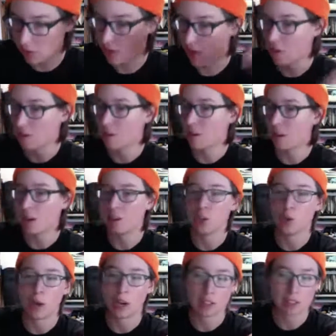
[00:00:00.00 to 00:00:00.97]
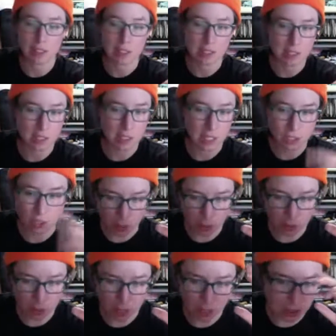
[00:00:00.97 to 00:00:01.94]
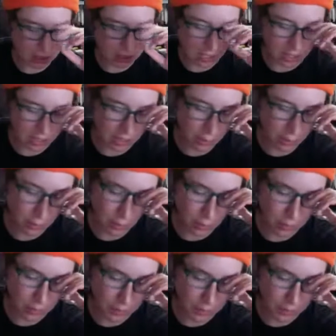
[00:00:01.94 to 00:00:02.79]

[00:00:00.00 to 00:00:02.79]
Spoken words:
know how to listen to nature. I don't think it's that simple.